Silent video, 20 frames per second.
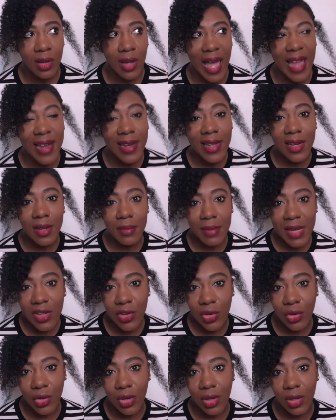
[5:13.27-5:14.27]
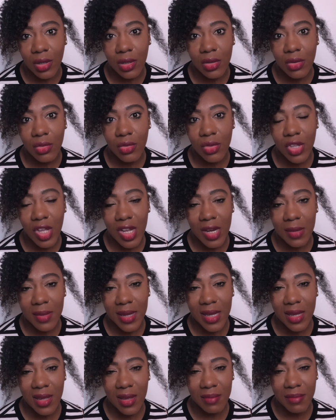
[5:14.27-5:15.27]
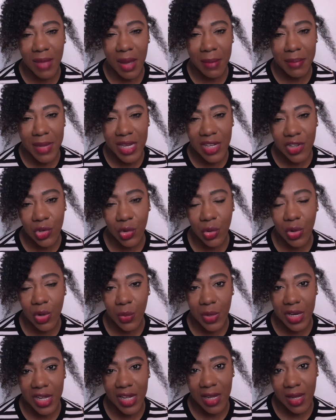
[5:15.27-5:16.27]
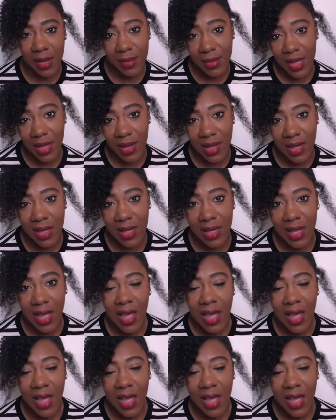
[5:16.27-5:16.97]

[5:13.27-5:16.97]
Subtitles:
I need a mentor. Who's going to be my mentor when it comes to this?